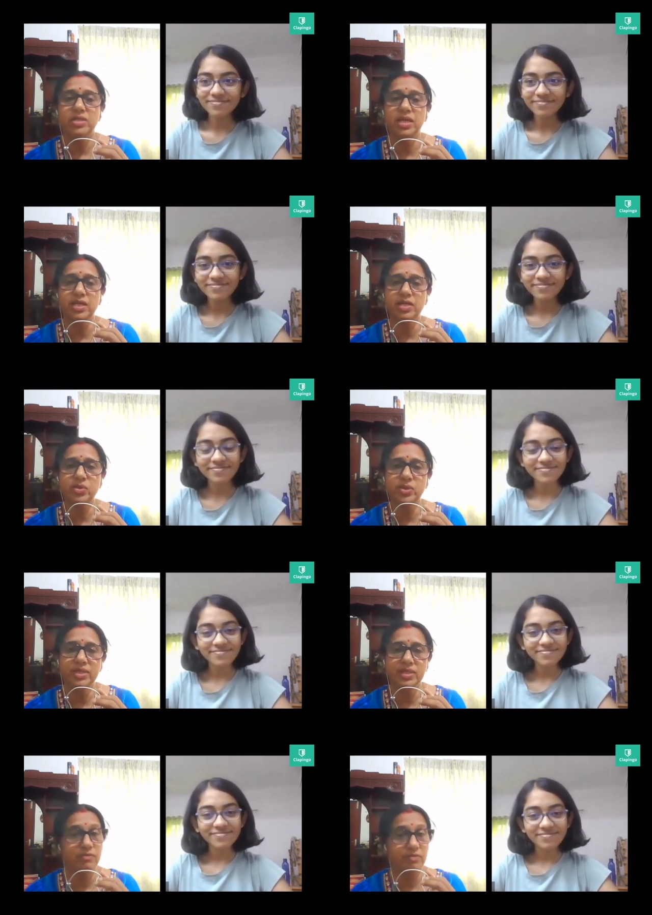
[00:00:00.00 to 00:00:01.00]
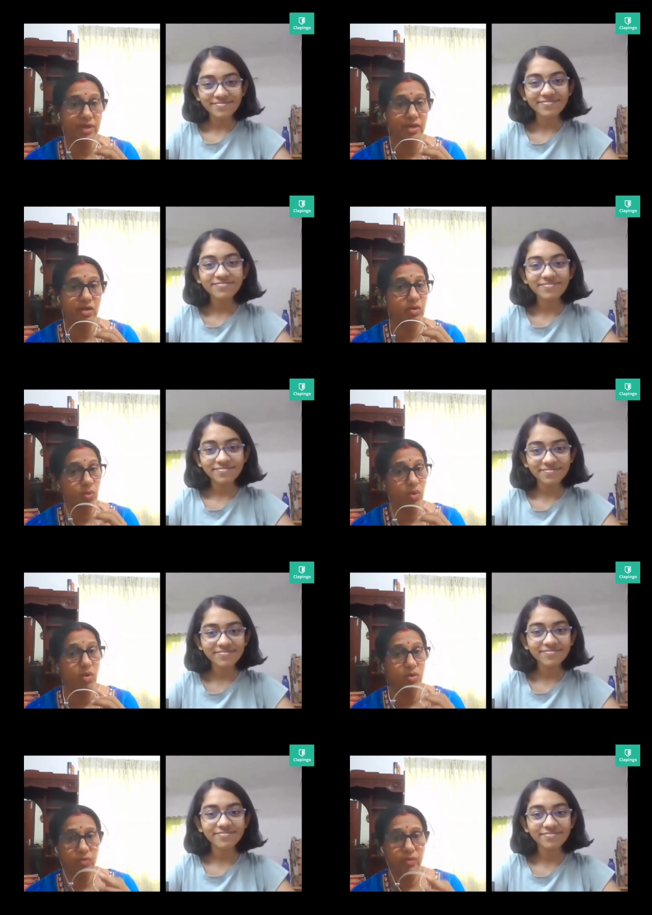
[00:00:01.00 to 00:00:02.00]
Speaker 1: dig into it and find out
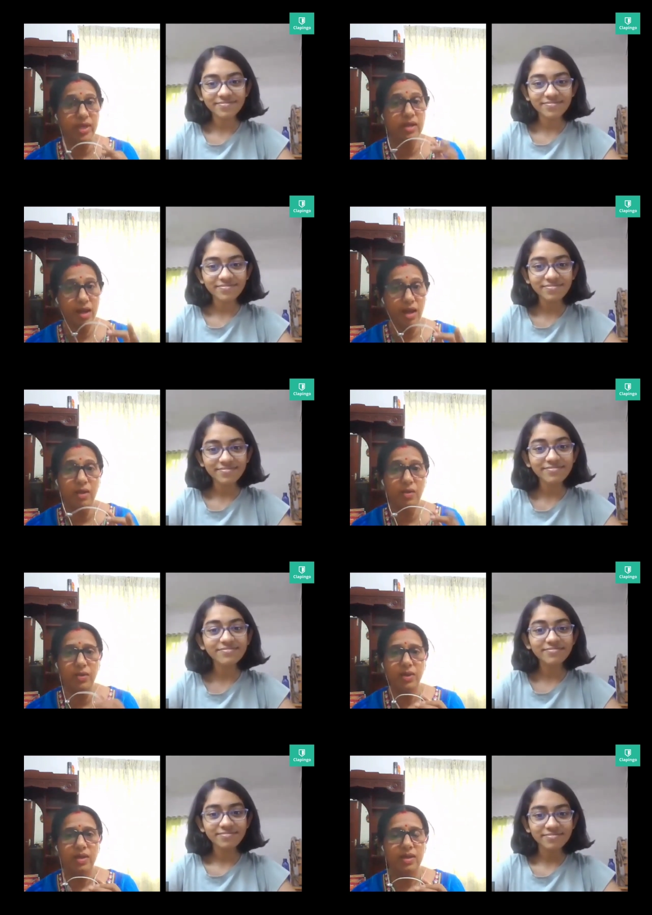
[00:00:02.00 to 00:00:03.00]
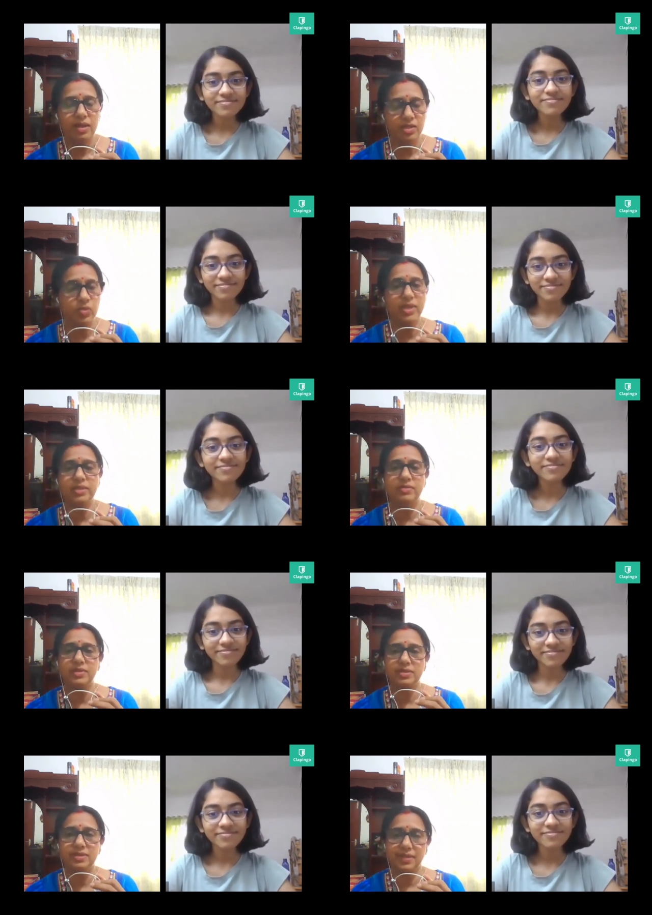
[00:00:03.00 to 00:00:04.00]
what, when, how. It's quite
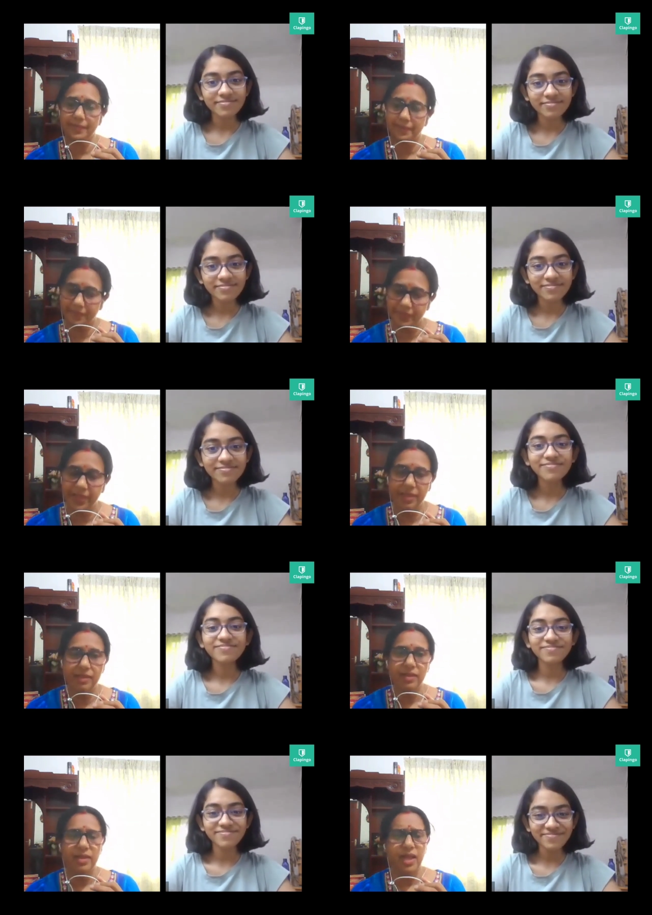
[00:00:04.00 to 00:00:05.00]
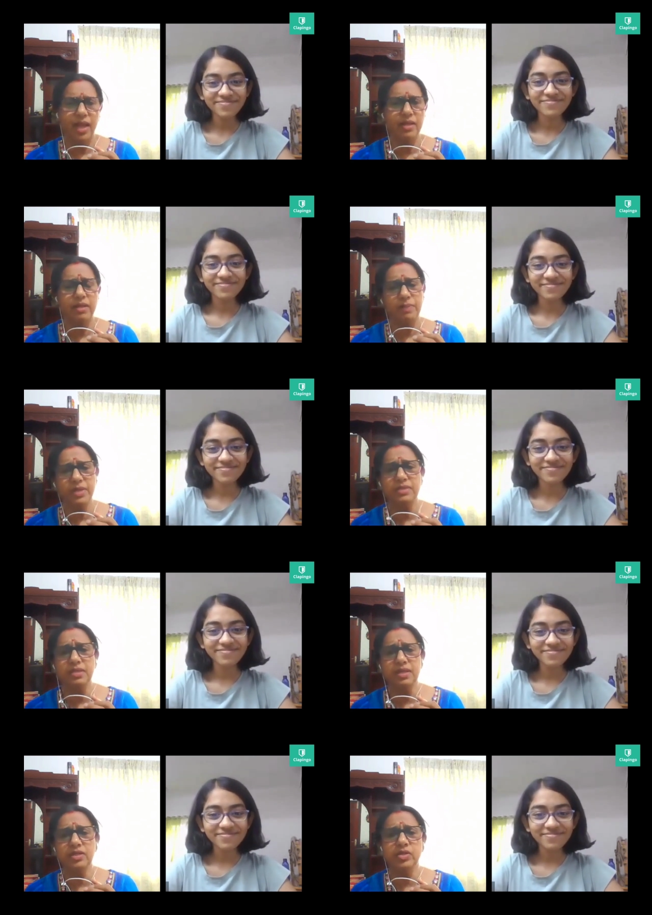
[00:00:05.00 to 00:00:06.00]
interesting. Yeah. And
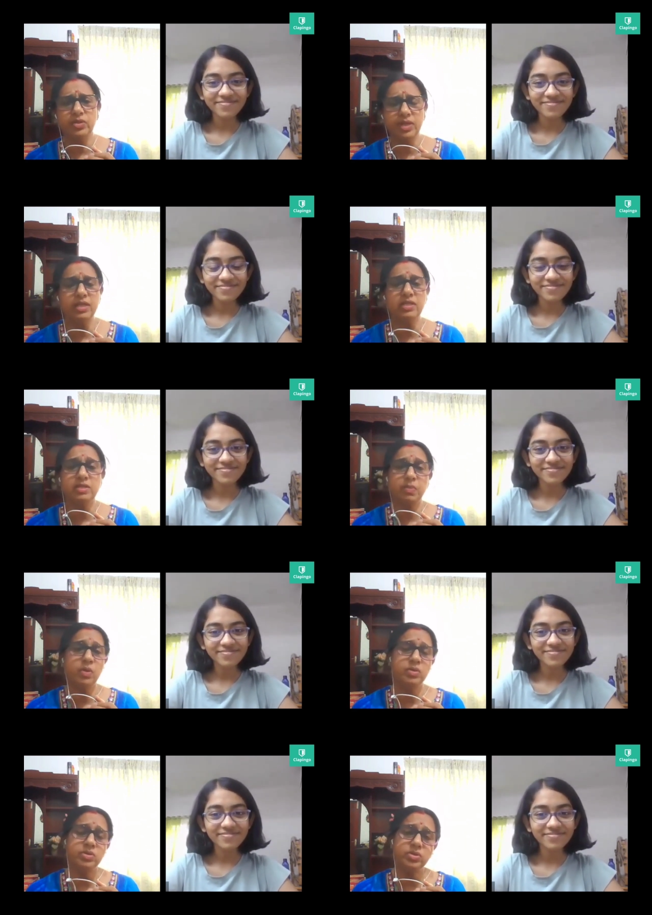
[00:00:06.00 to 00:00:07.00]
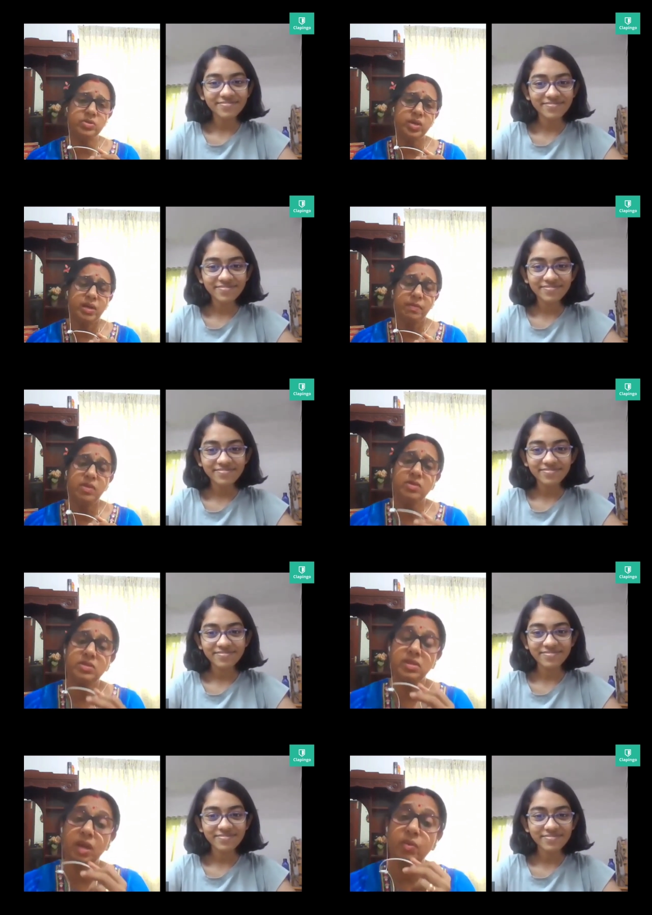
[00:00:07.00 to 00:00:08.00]
personally, do you think it's important to,
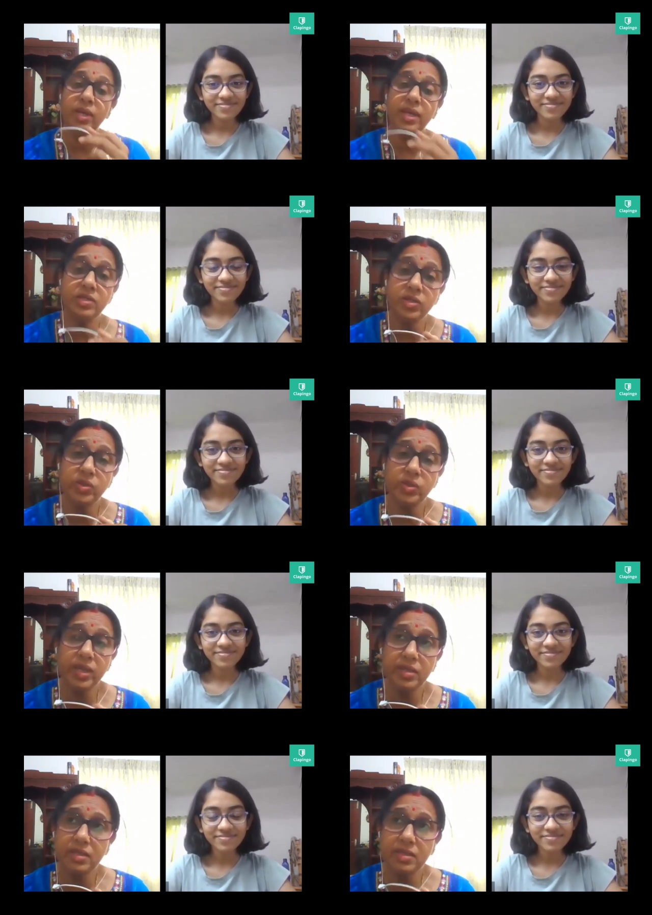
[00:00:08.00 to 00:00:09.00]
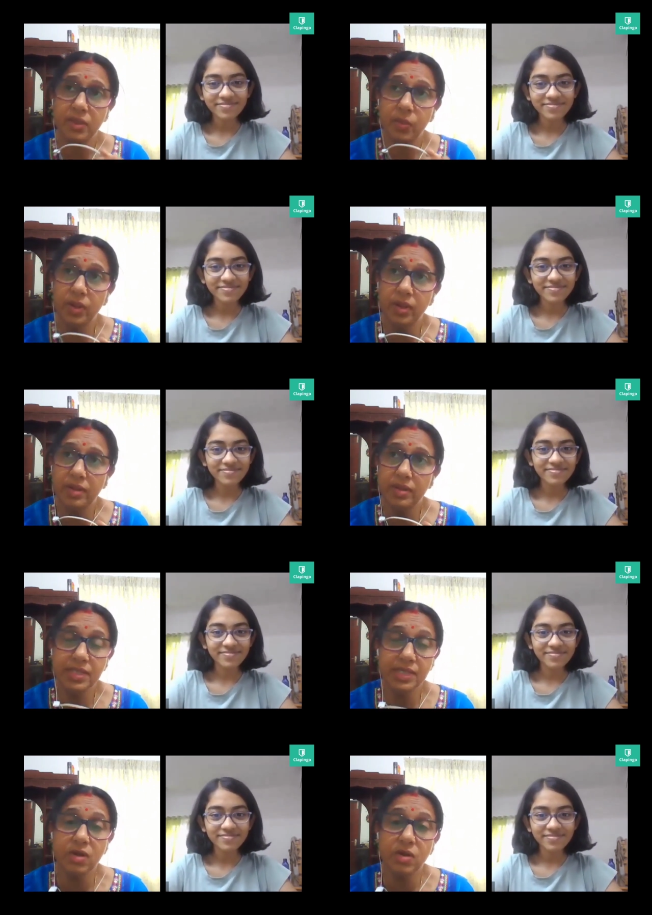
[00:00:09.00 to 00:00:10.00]
because nowadays, you know, in this, the
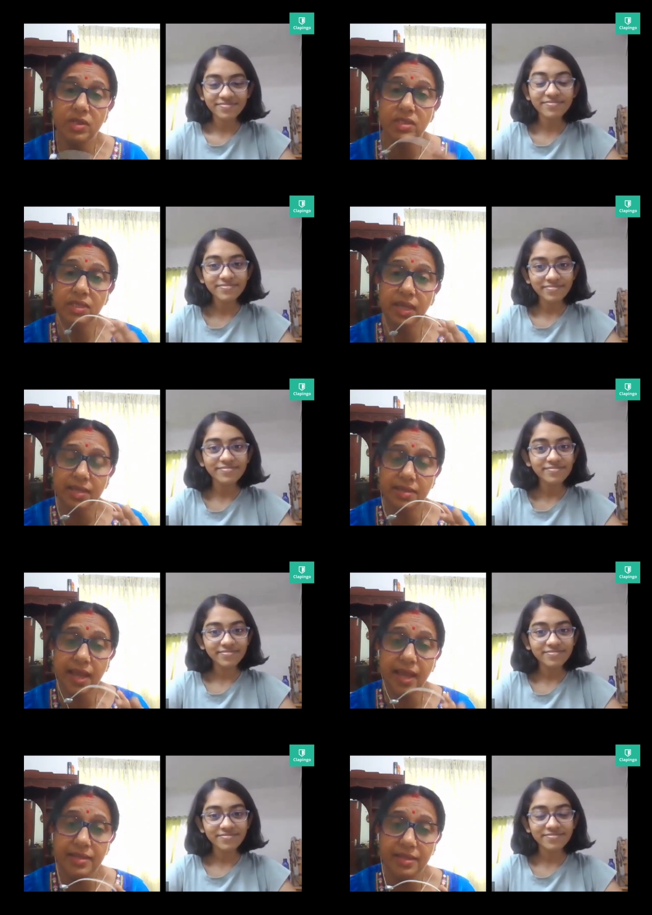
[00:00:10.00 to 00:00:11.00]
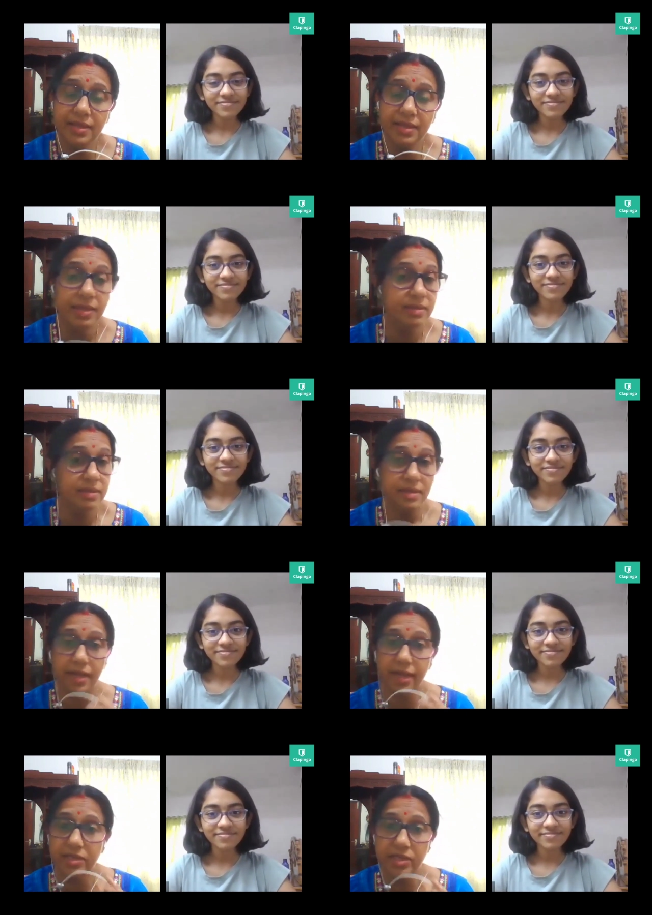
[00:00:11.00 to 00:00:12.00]
world, technology has I T, there is
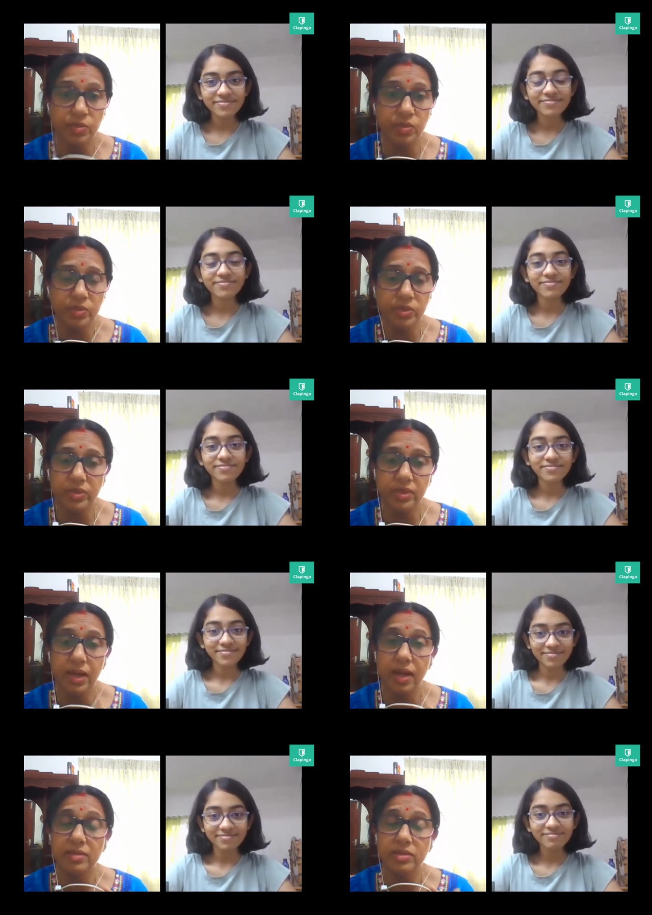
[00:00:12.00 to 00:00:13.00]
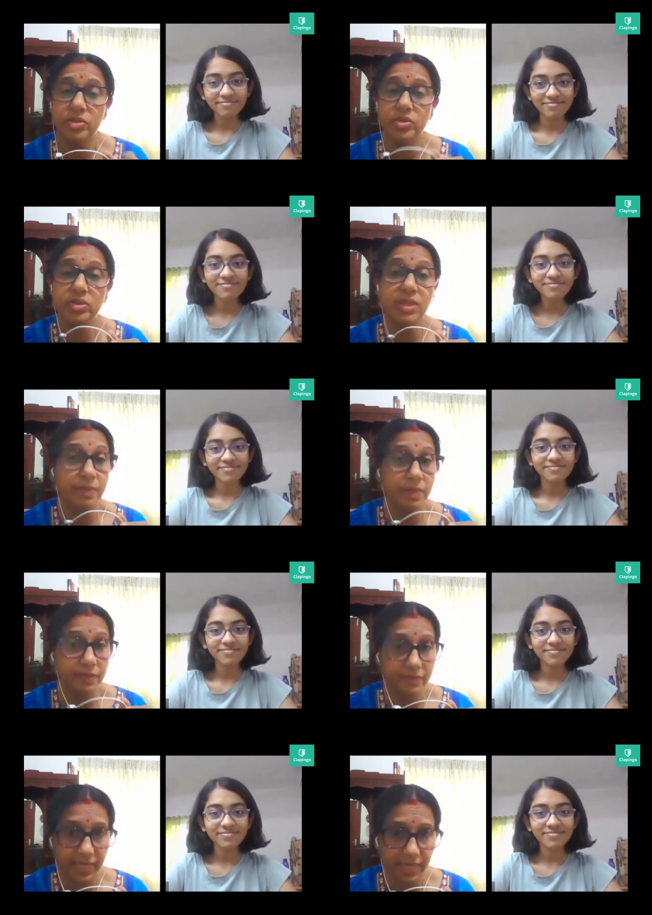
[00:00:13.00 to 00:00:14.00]
an I T boom during the last
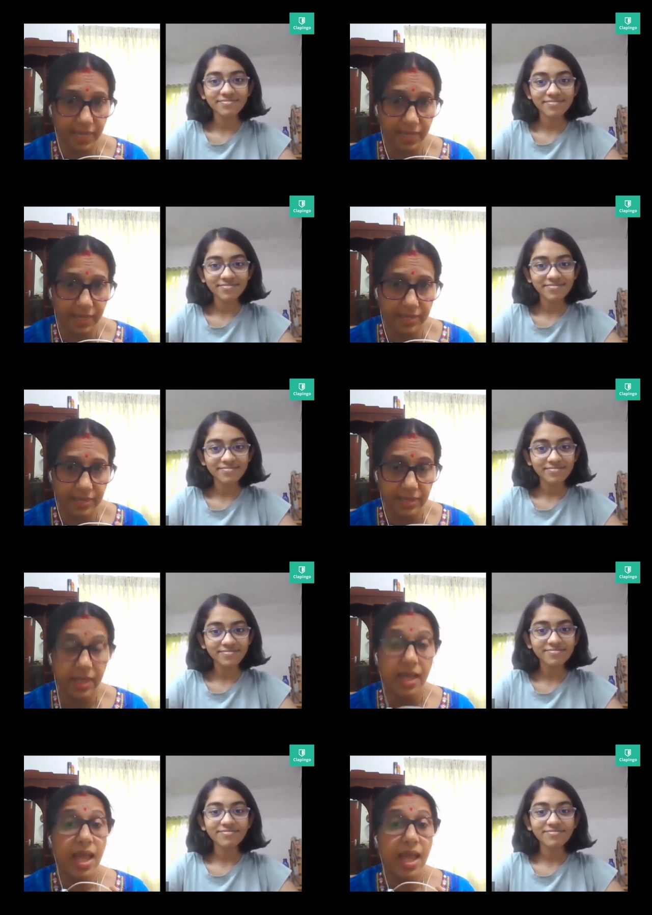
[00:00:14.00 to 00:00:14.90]
couple of decades,